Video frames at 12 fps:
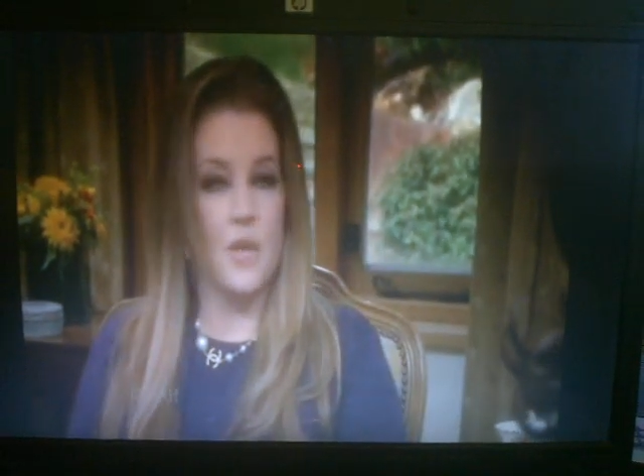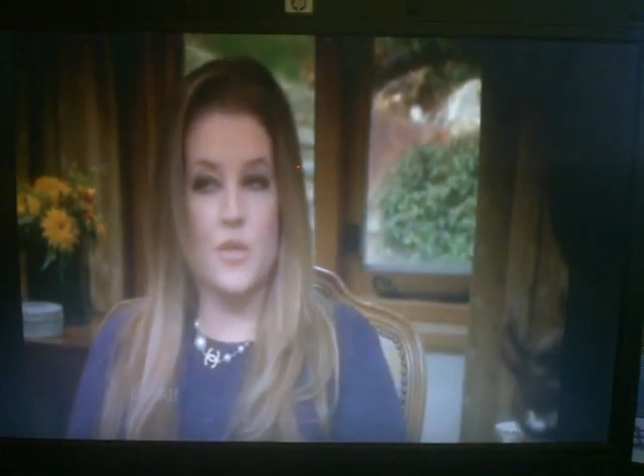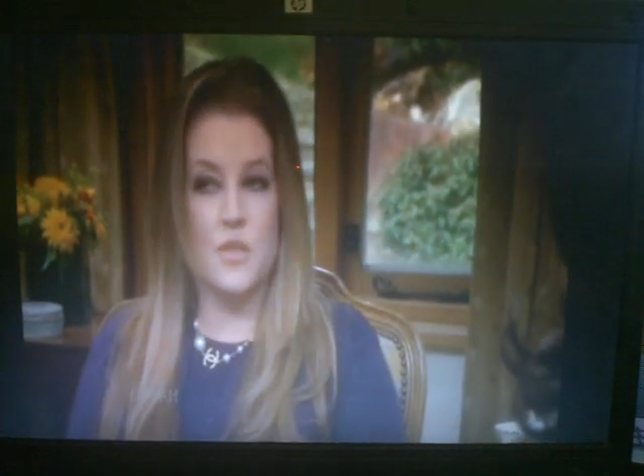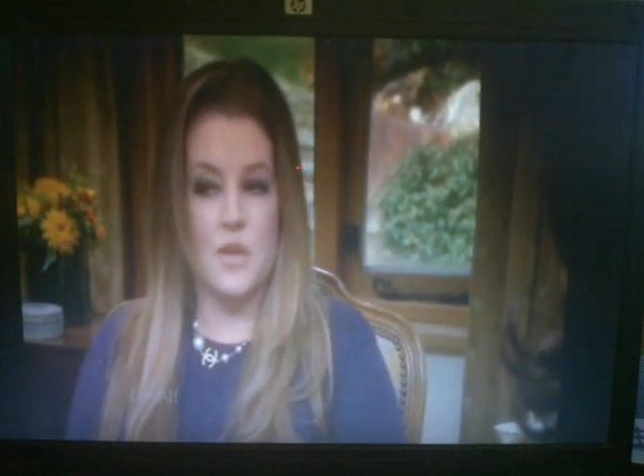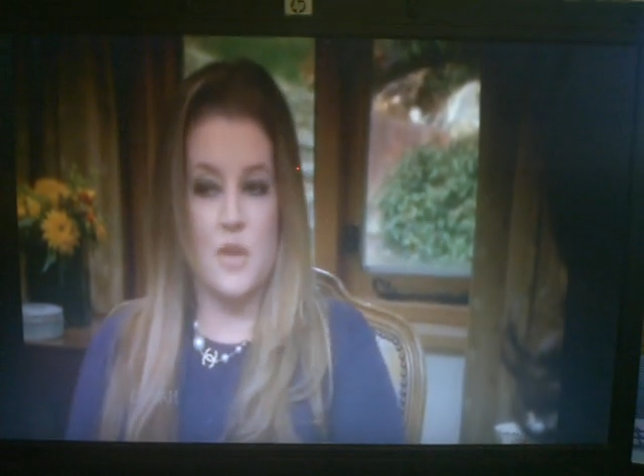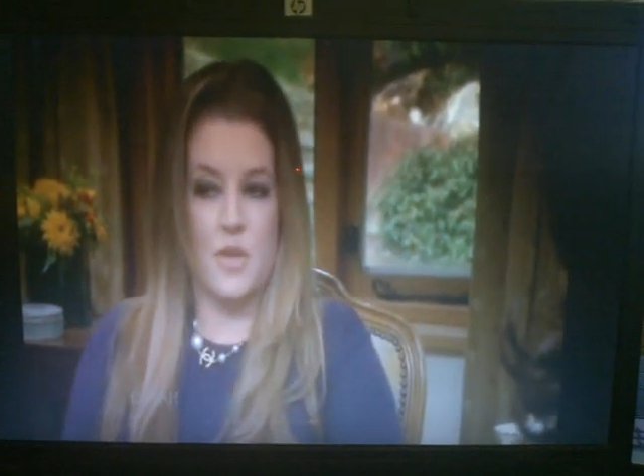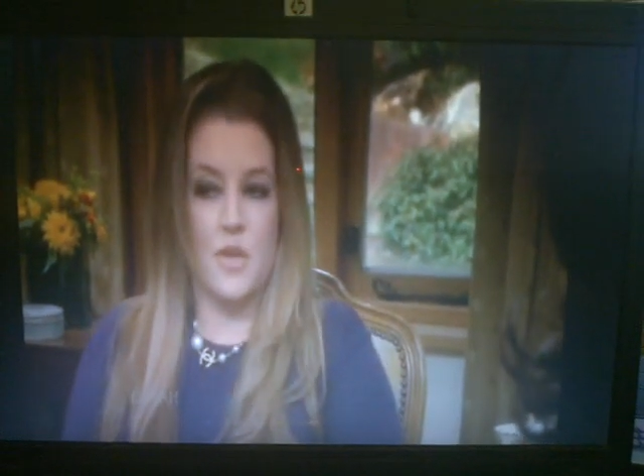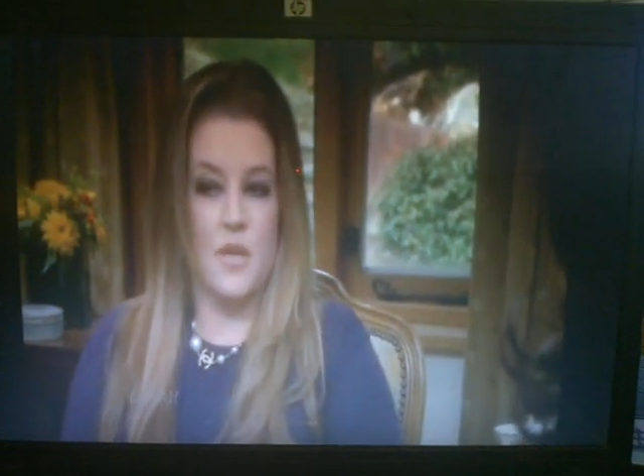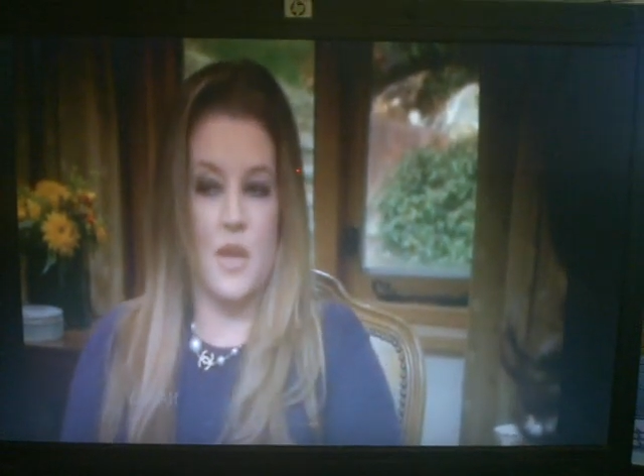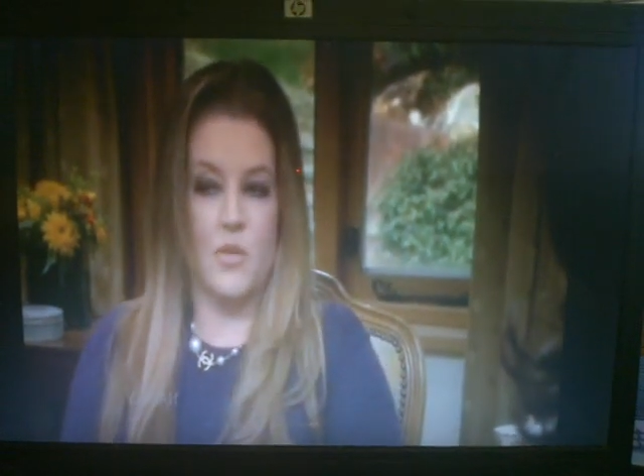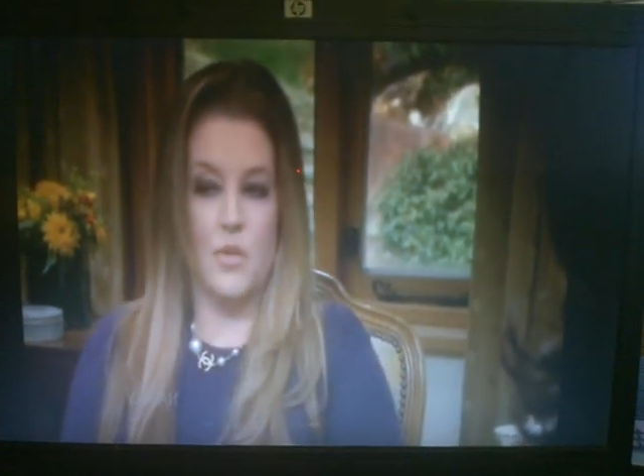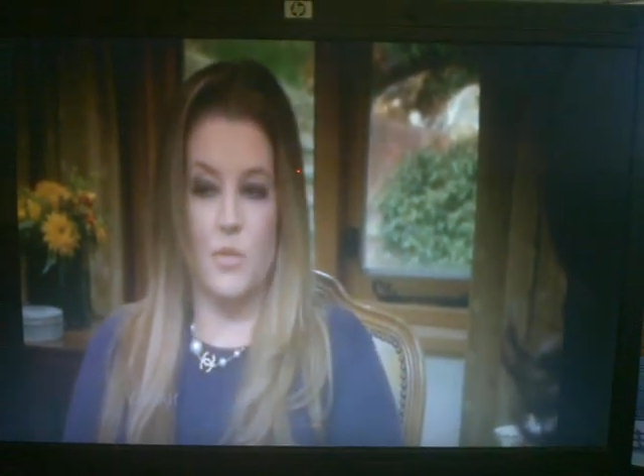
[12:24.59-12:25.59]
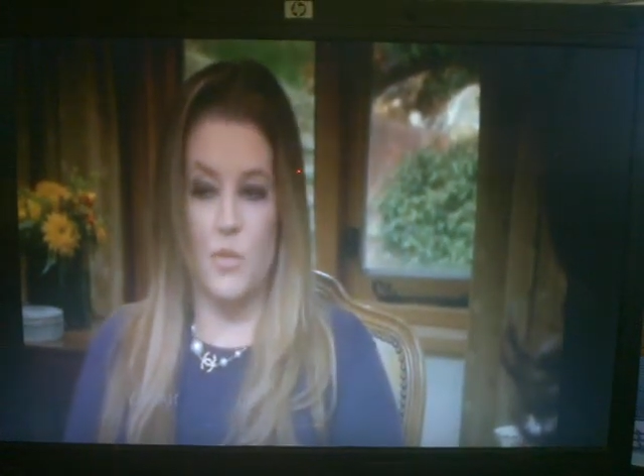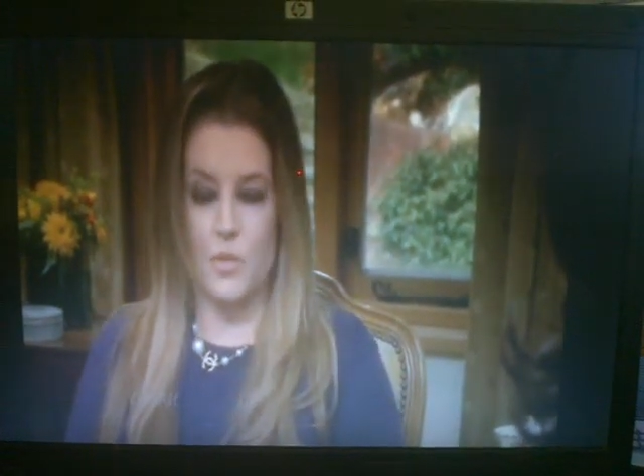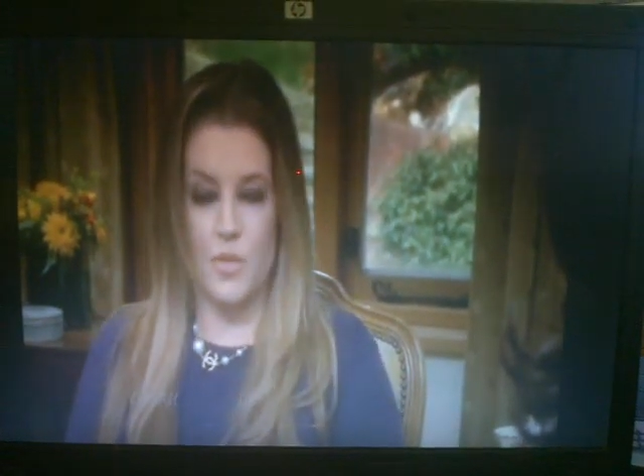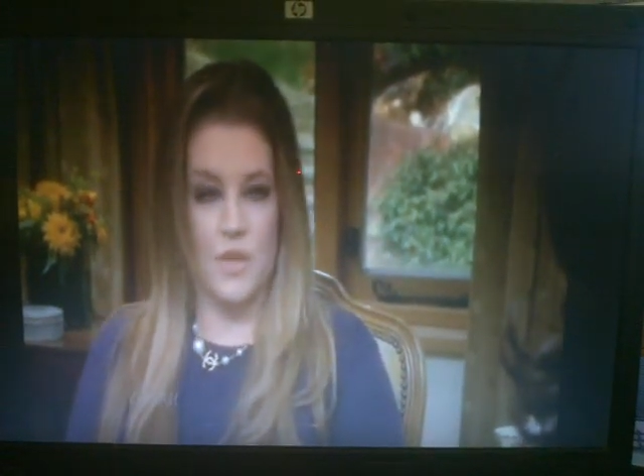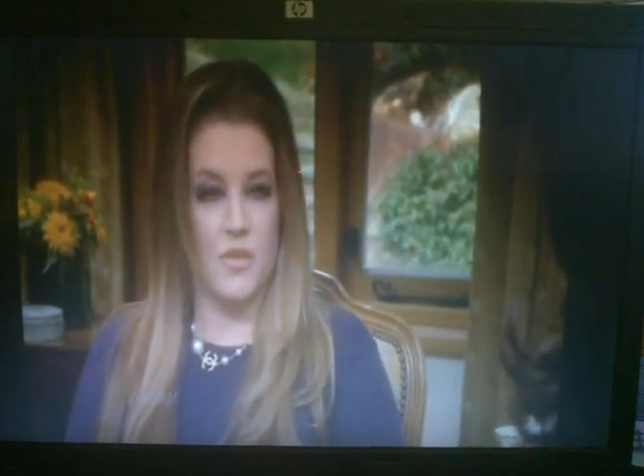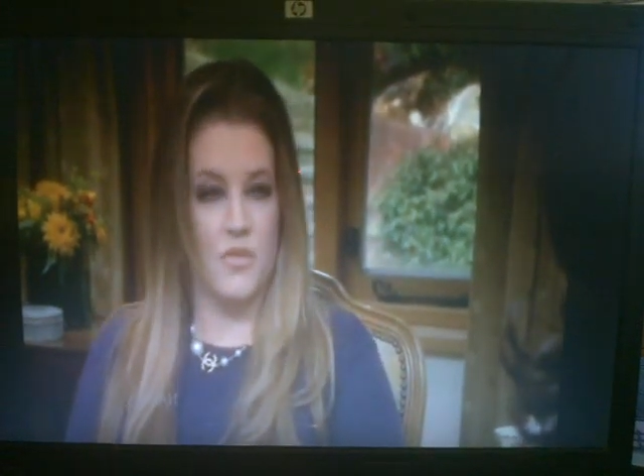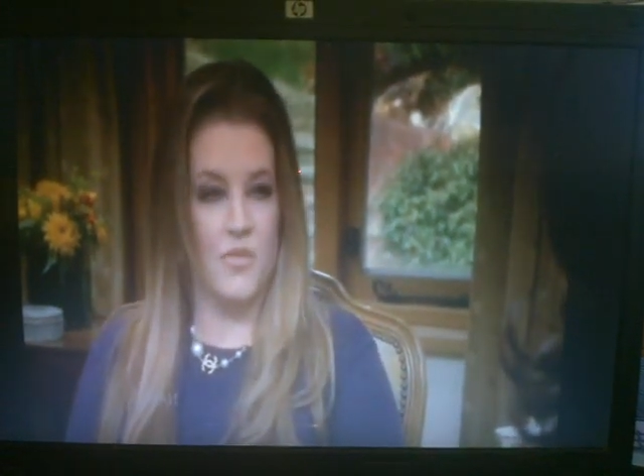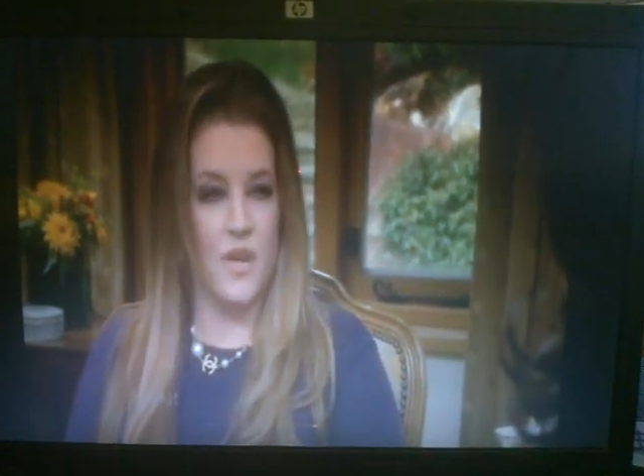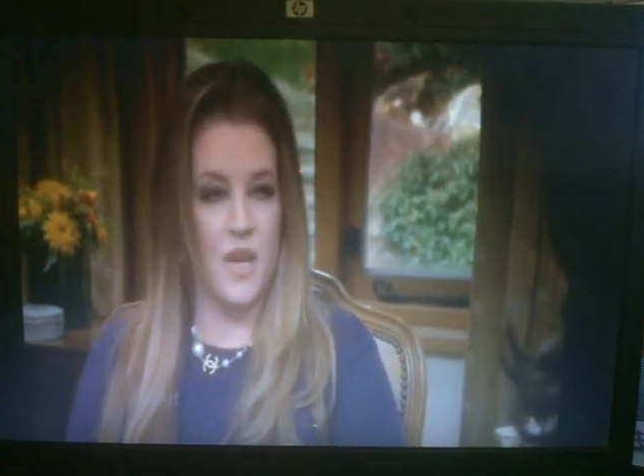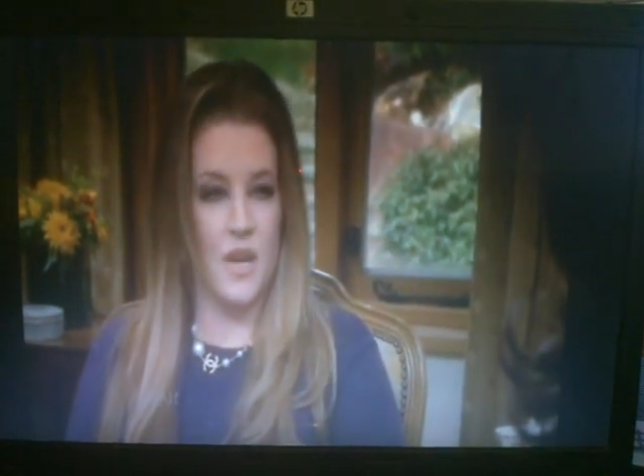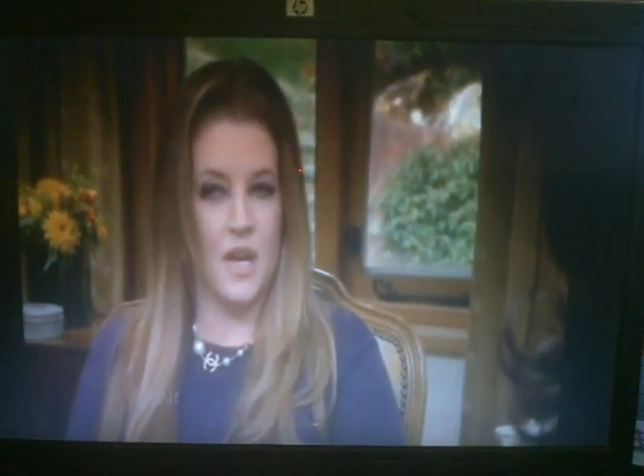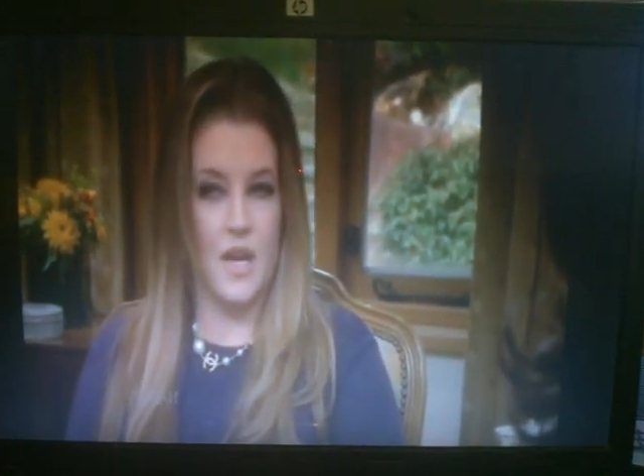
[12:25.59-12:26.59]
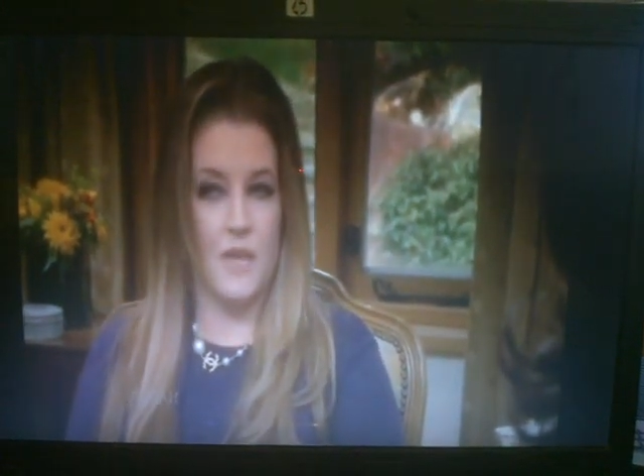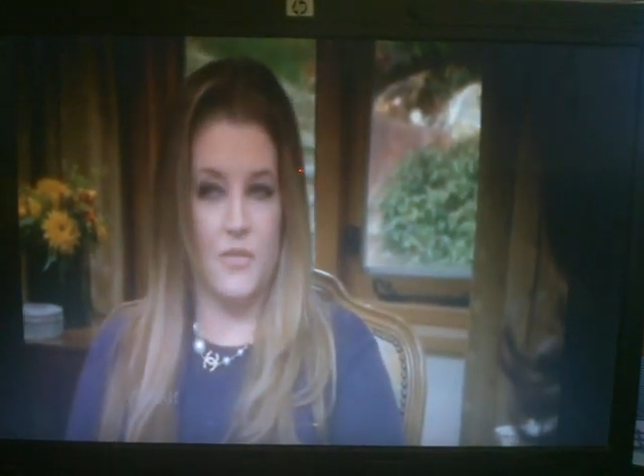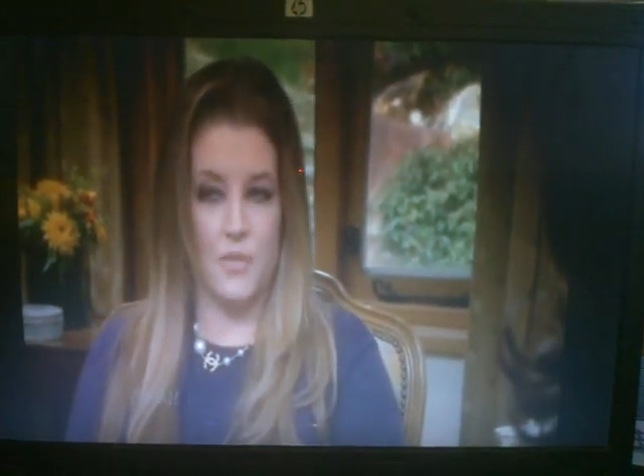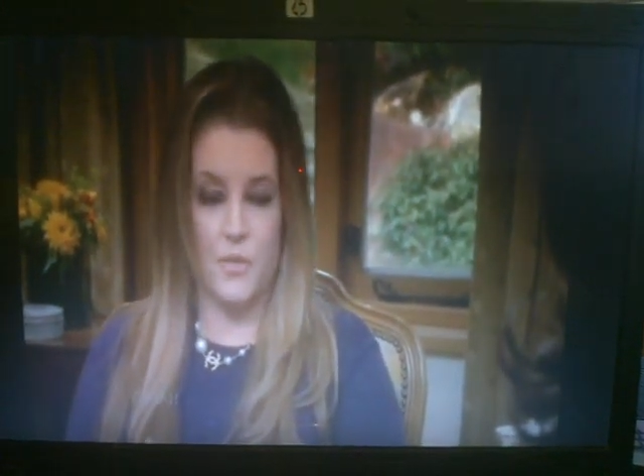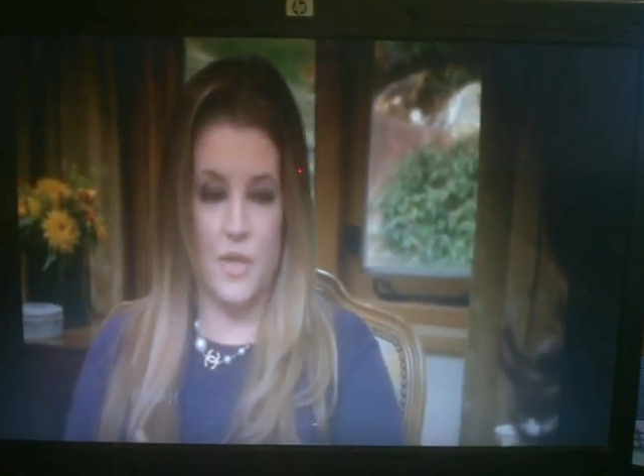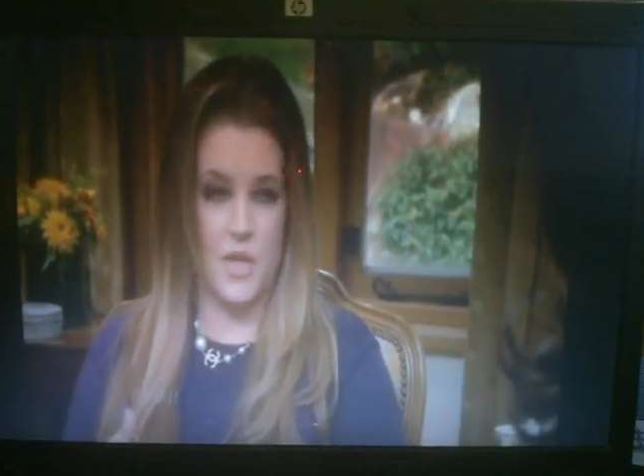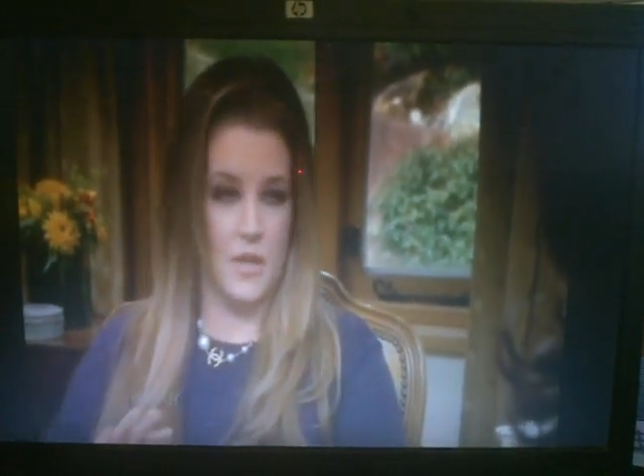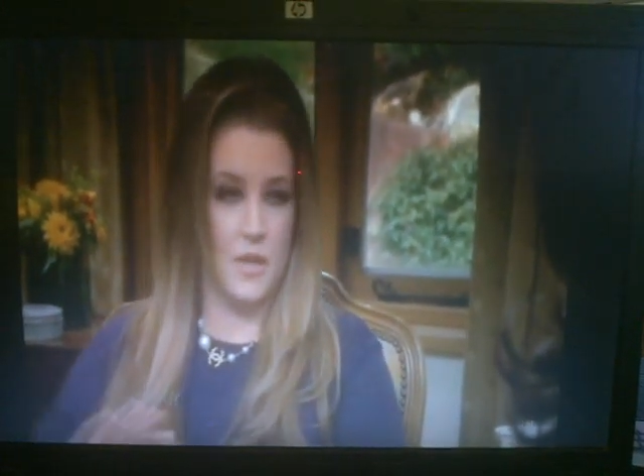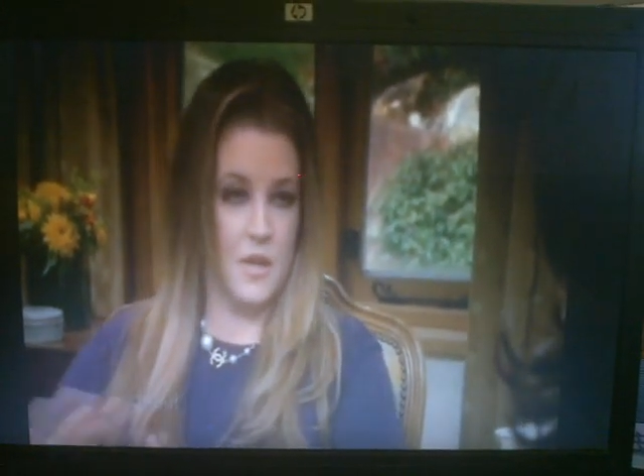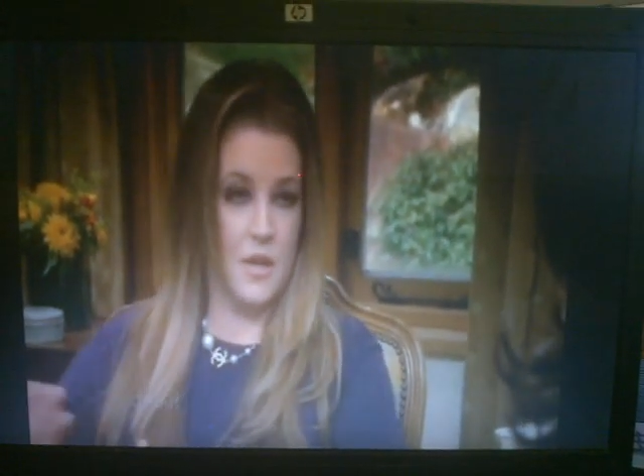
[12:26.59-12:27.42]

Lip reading: I was never in that room. It would be unfair for me to.